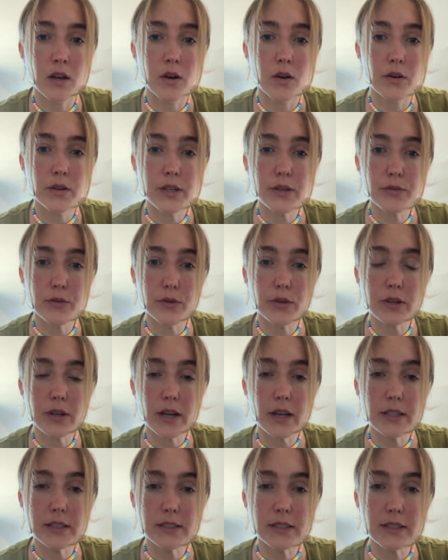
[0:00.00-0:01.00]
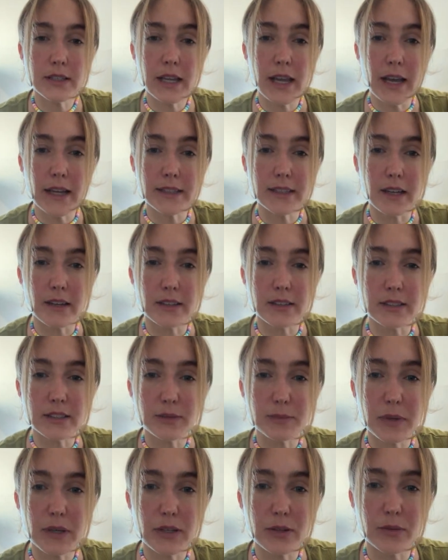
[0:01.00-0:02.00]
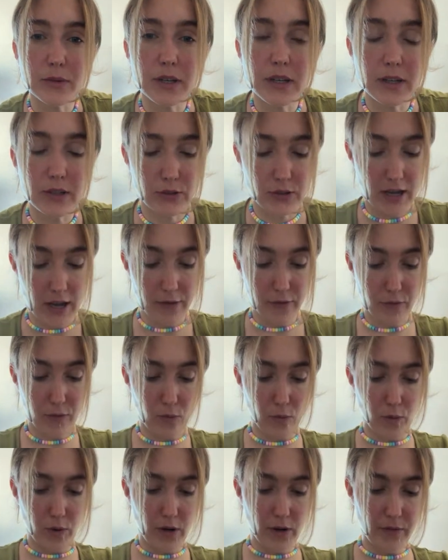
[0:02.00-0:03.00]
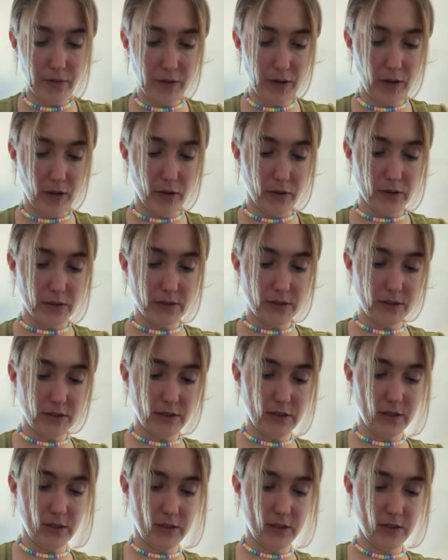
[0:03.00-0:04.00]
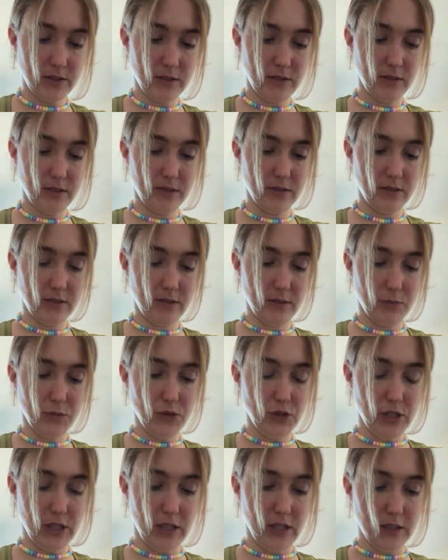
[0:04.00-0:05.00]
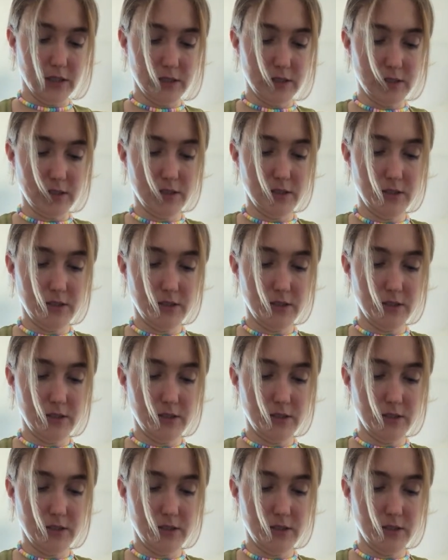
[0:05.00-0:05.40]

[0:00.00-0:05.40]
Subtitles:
Only 4 cat tunnels, by the way. You have 4 of those. I'm jealous.